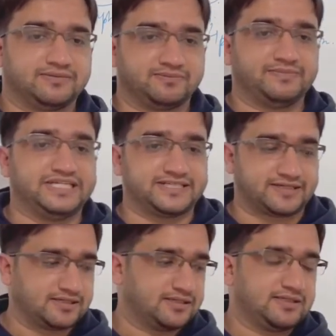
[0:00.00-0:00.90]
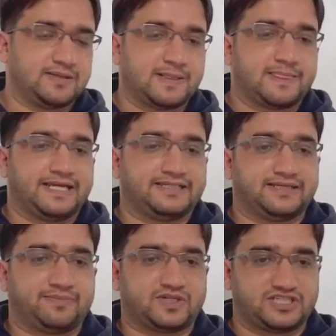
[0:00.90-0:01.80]
meter in the
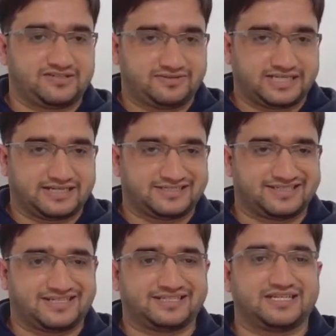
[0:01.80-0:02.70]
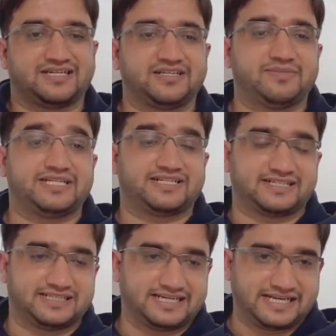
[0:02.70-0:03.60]
positive direction and 30 meter in
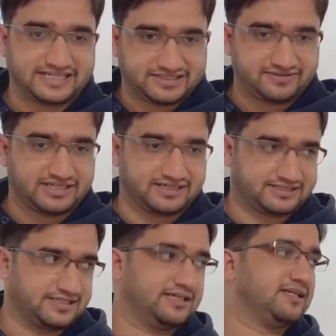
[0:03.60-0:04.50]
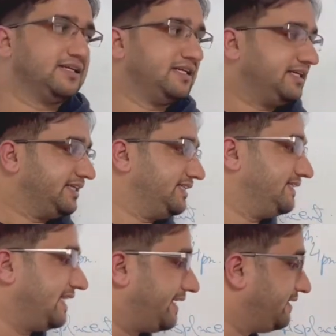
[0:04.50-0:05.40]
the negative direction,
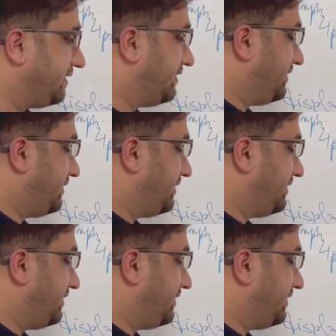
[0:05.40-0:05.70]
then